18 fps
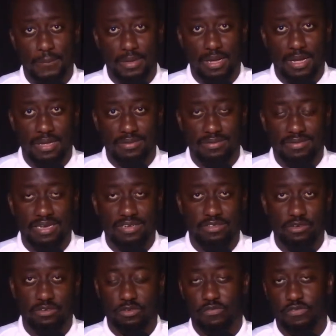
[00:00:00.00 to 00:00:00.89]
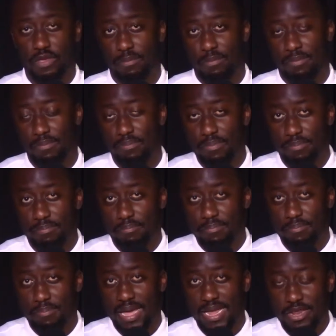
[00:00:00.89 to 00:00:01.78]
sectors of your
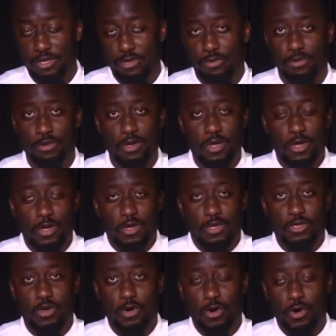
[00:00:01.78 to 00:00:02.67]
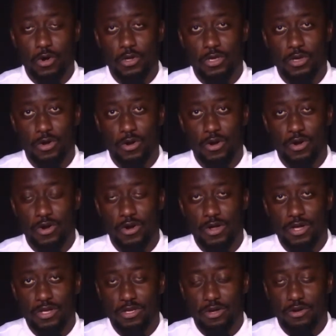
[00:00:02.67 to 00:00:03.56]
menu, your
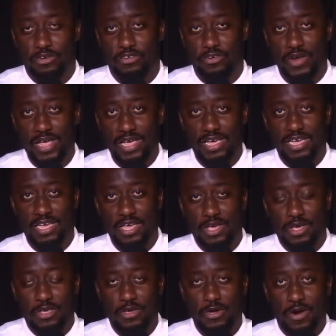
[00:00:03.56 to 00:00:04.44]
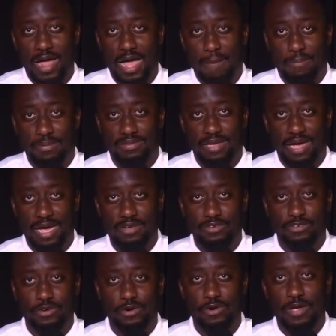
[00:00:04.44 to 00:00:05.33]
drink, your
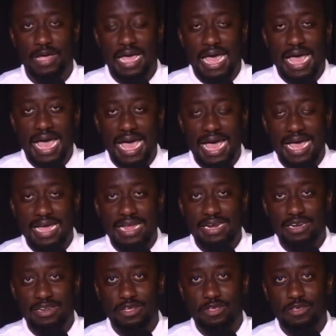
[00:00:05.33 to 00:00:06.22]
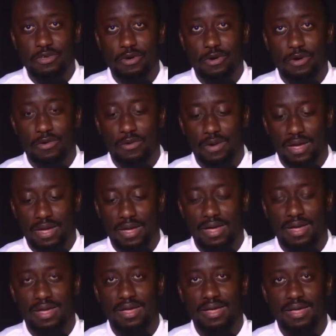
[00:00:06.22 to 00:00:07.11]
appetizer, and
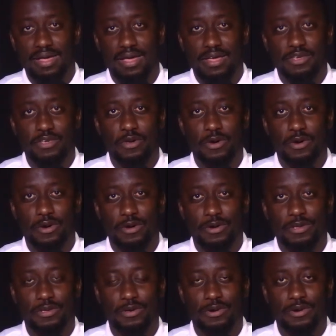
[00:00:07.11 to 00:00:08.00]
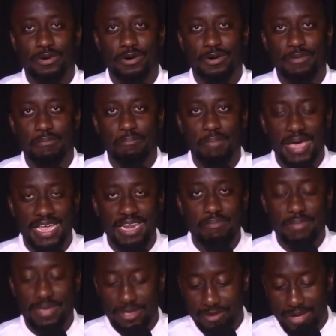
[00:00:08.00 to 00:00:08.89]
your
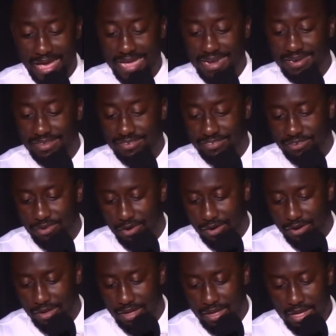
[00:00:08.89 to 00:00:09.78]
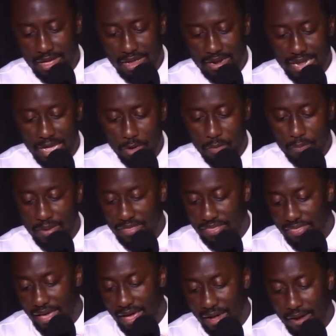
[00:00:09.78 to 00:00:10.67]
main meal and dessert, they will be
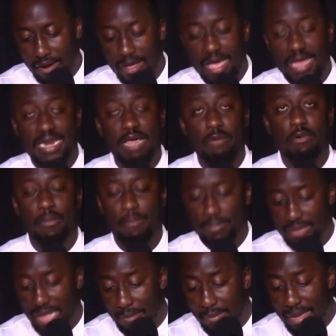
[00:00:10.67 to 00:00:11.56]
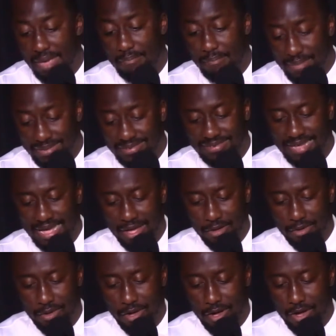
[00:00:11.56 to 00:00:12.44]
there and they may miss
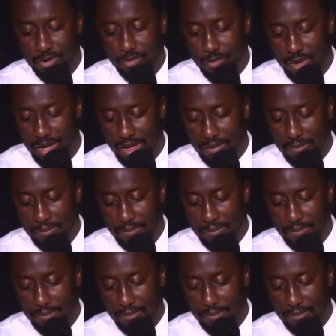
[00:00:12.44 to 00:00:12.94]
out on what?